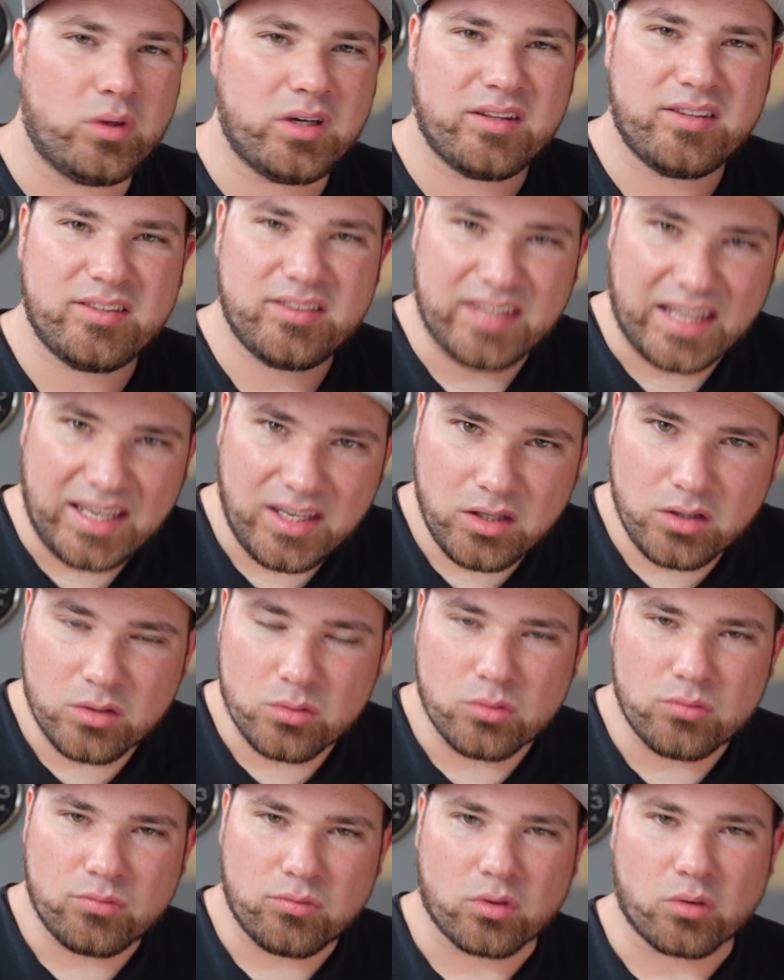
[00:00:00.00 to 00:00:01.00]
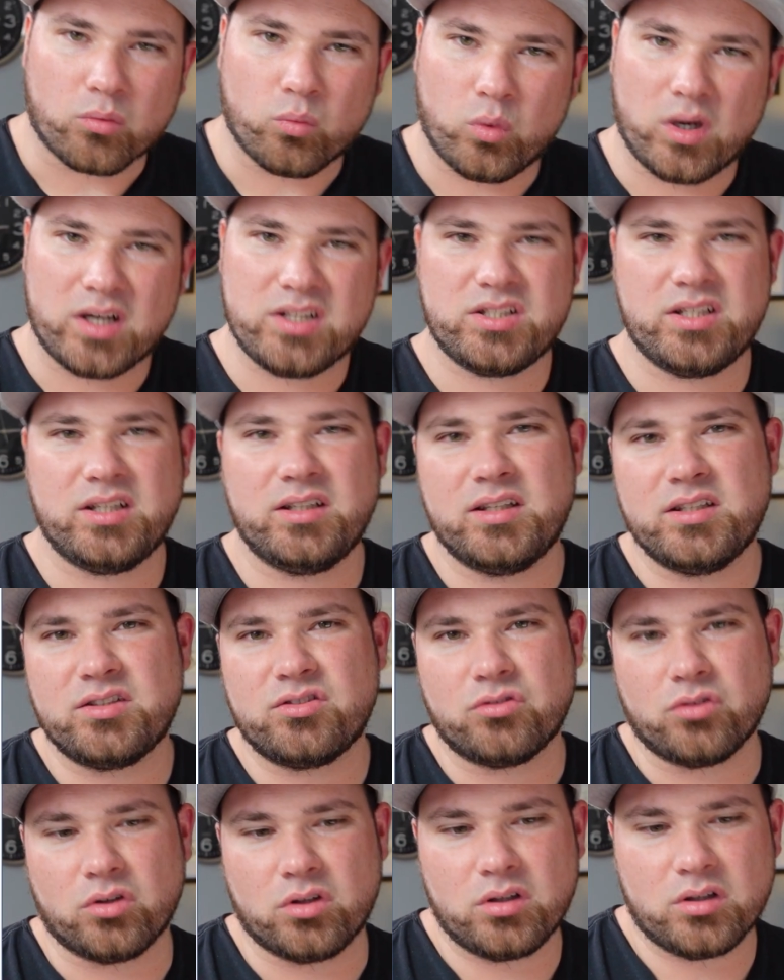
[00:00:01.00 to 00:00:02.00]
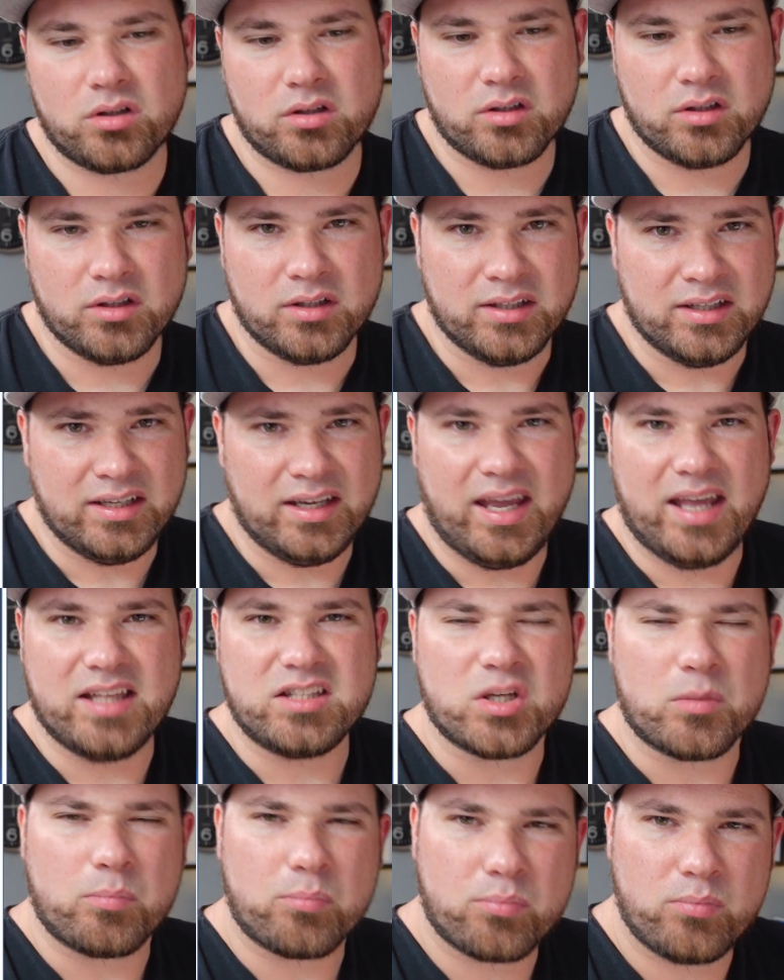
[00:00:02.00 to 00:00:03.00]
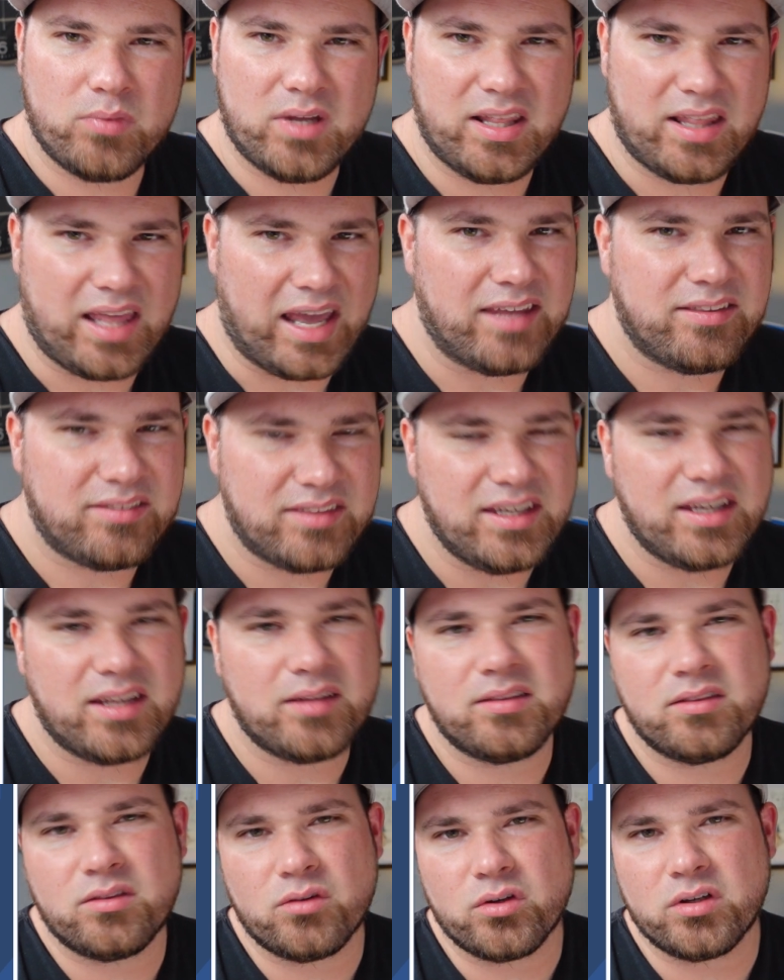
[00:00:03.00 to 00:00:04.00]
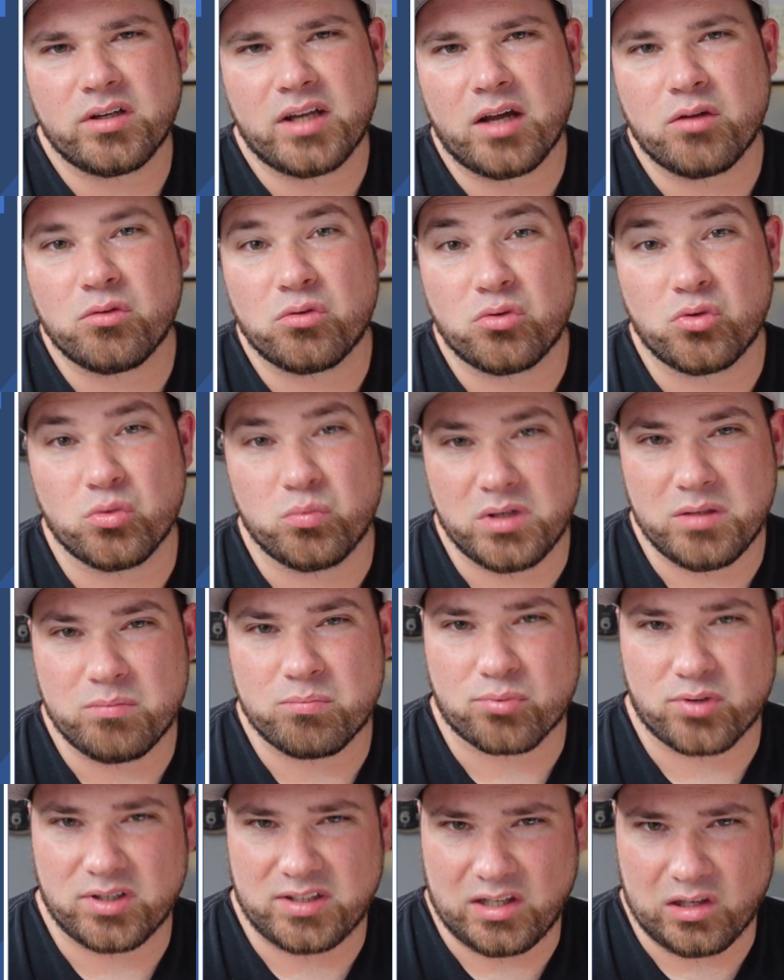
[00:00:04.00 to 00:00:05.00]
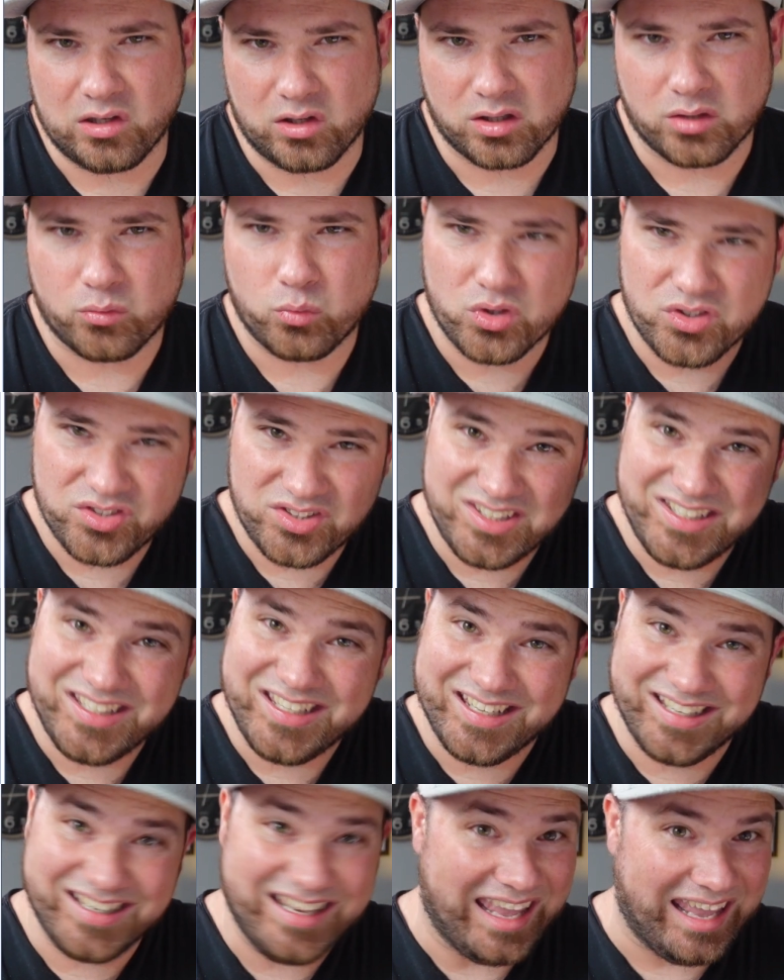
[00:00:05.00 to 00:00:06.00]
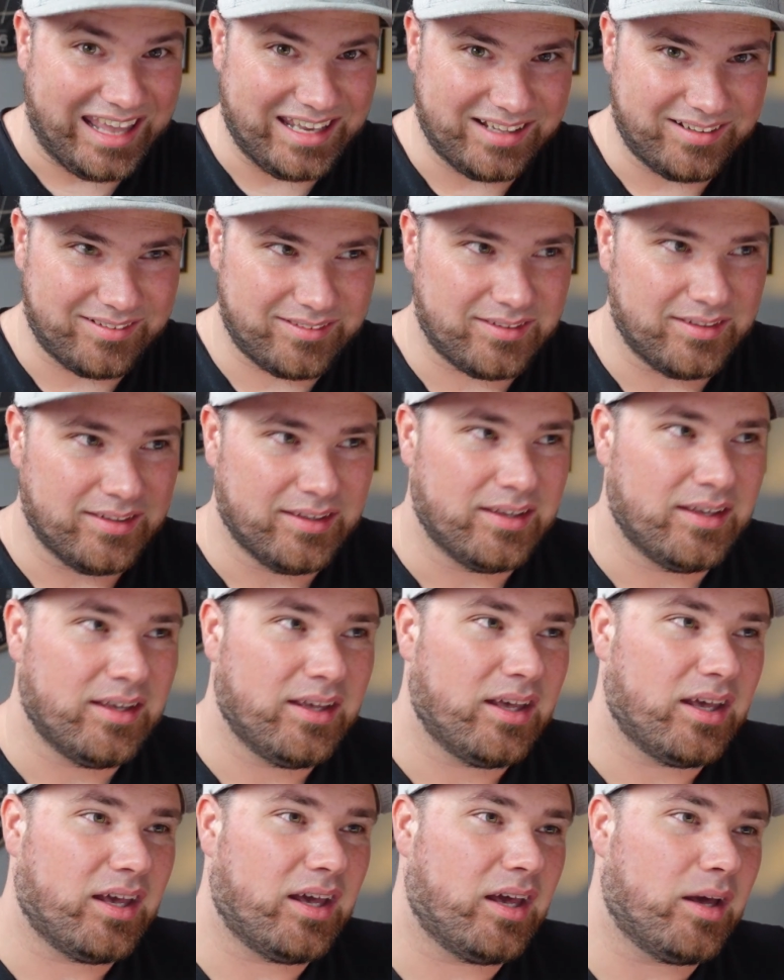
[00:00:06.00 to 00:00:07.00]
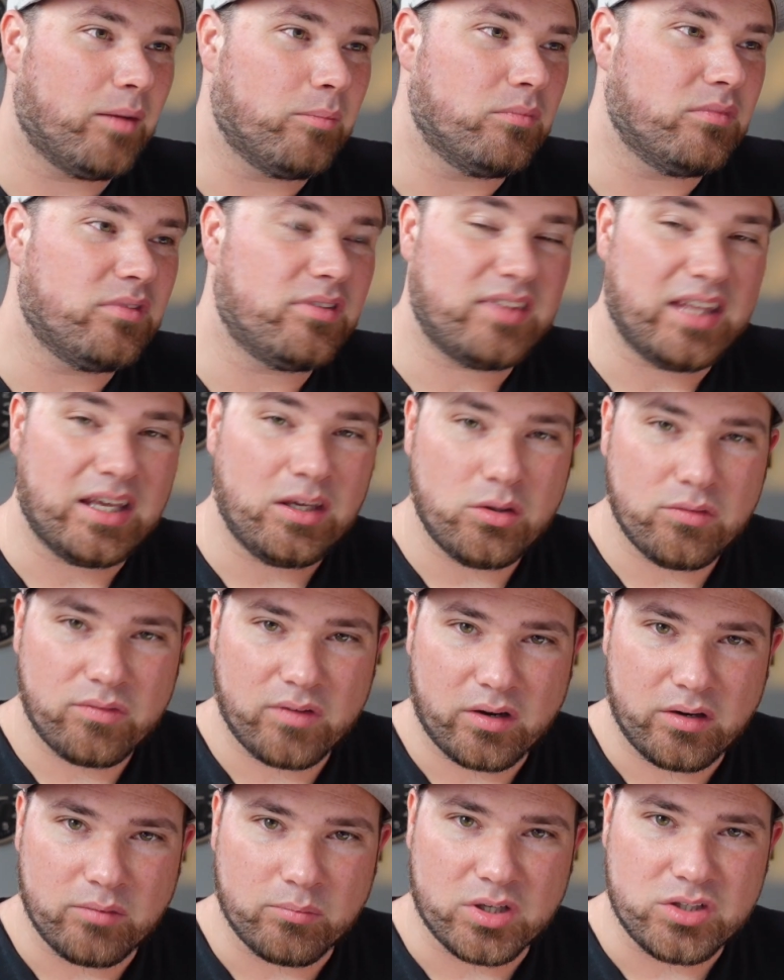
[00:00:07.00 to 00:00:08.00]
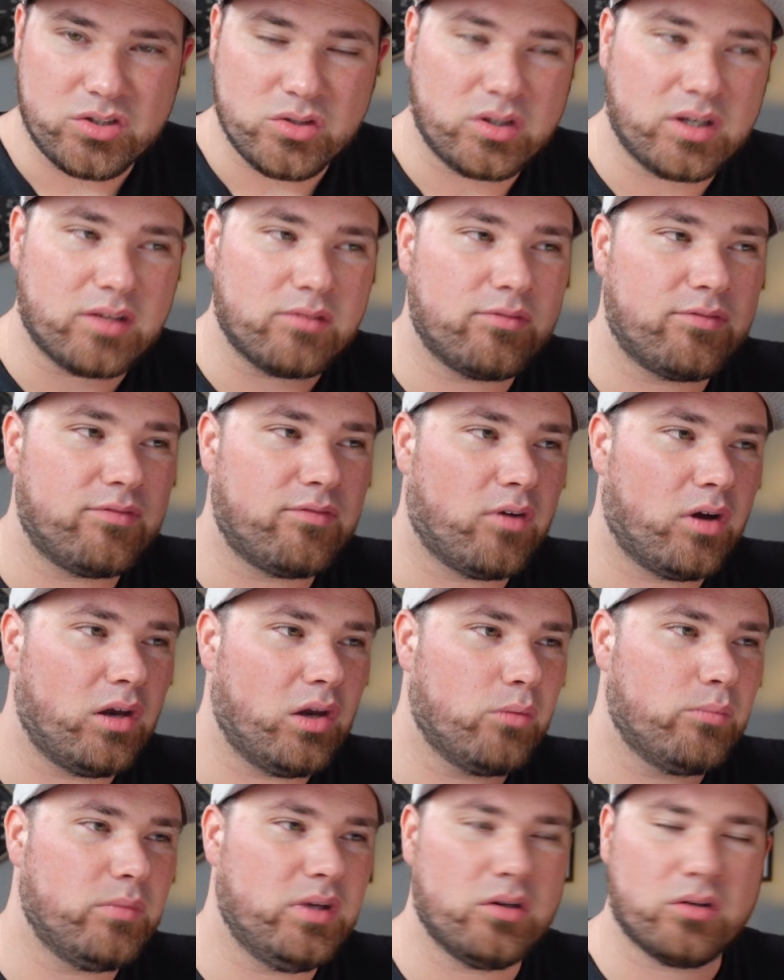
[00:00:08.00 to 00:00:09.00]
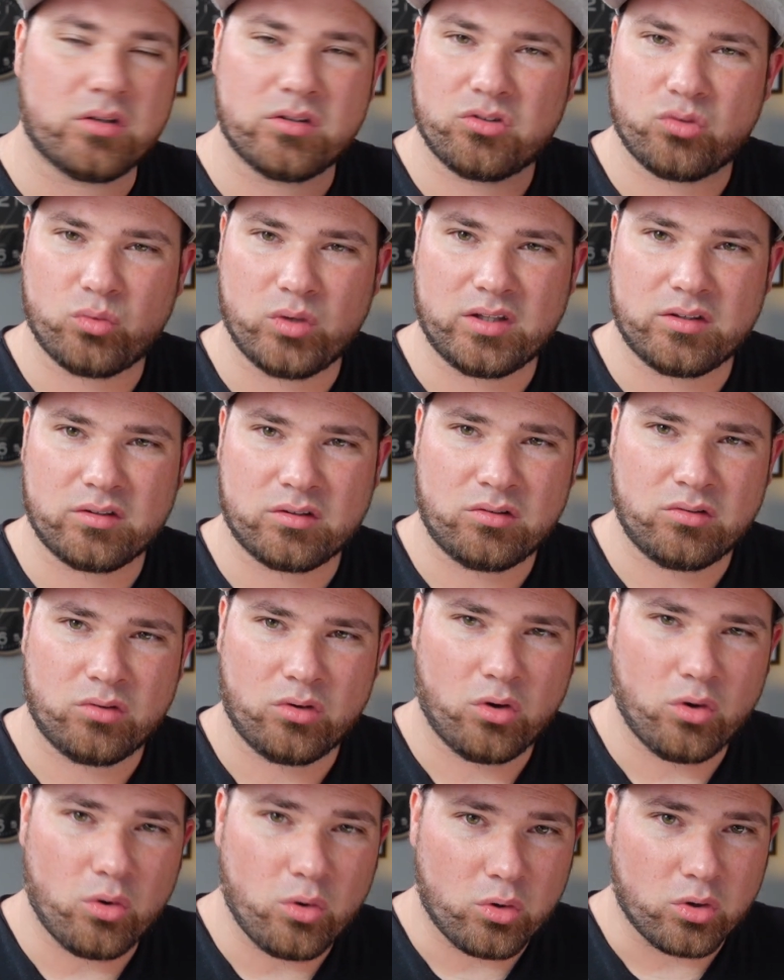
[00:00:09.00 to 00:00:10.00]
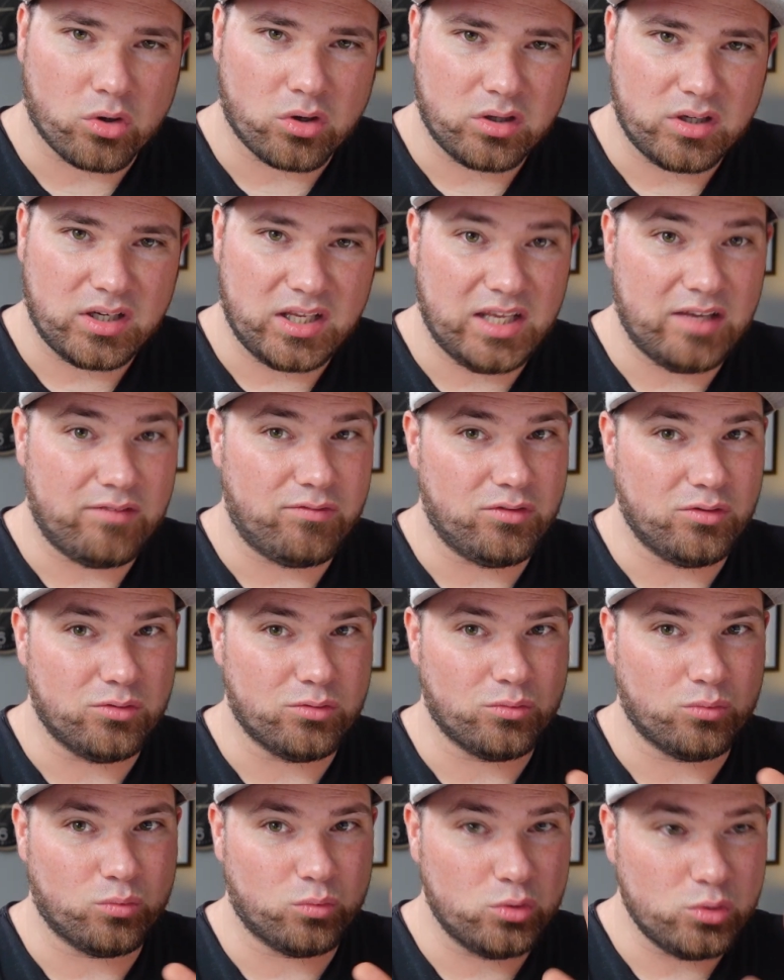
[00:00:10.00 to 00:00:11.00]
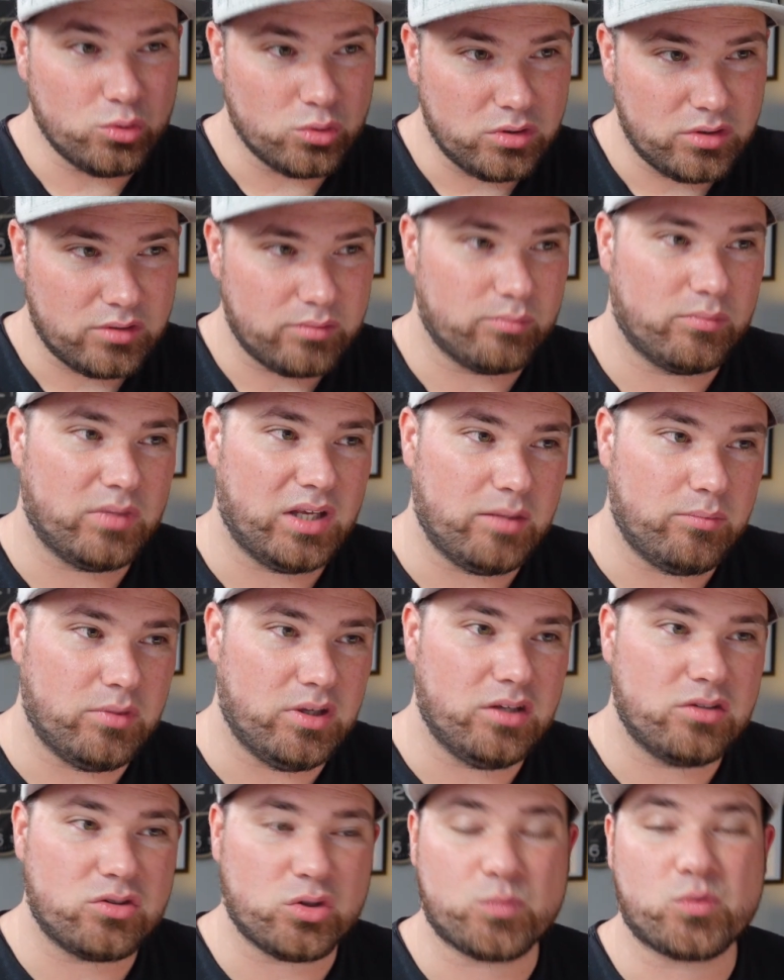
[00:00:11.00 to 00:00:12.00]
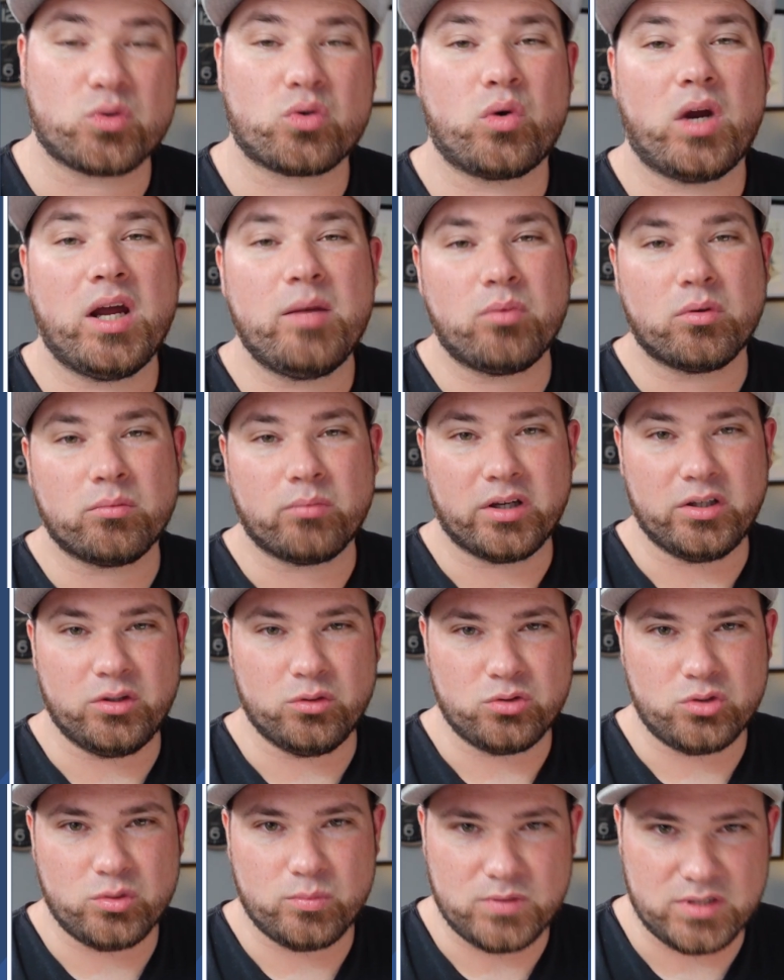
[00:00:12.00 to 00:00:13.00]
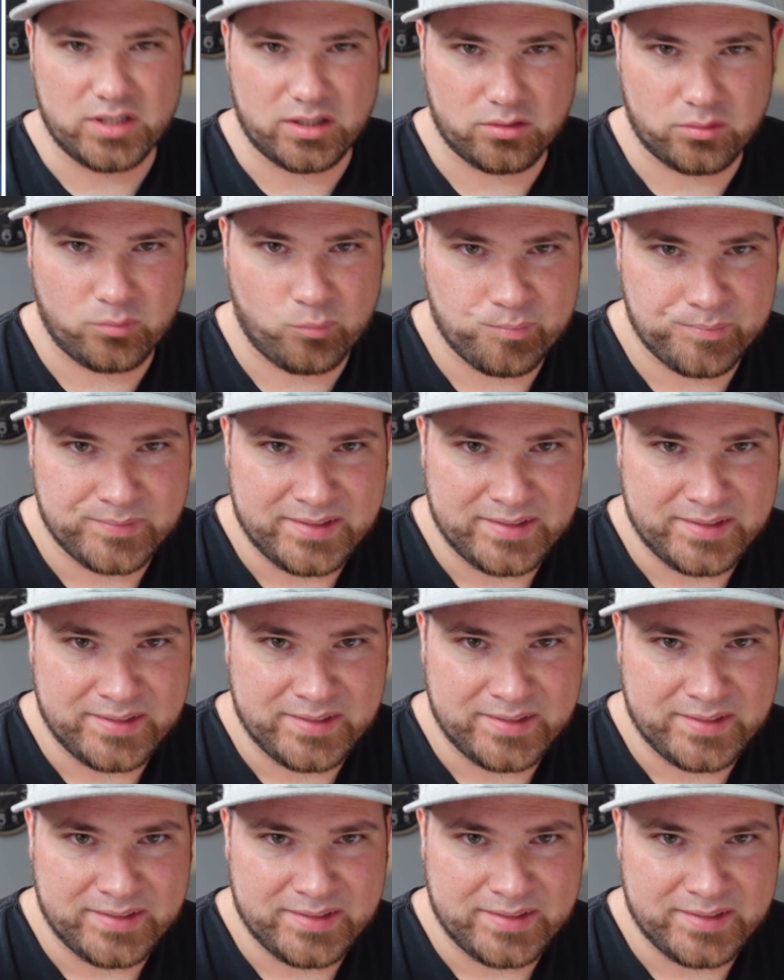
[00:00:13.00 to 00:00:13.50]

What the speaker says: to thank you for watching this talk. I think it turned out to be pretty long. We'll see in edit. Thank you very much. You can follow me on Twitter, or if you would, maybe subscribe on my YouTube channel.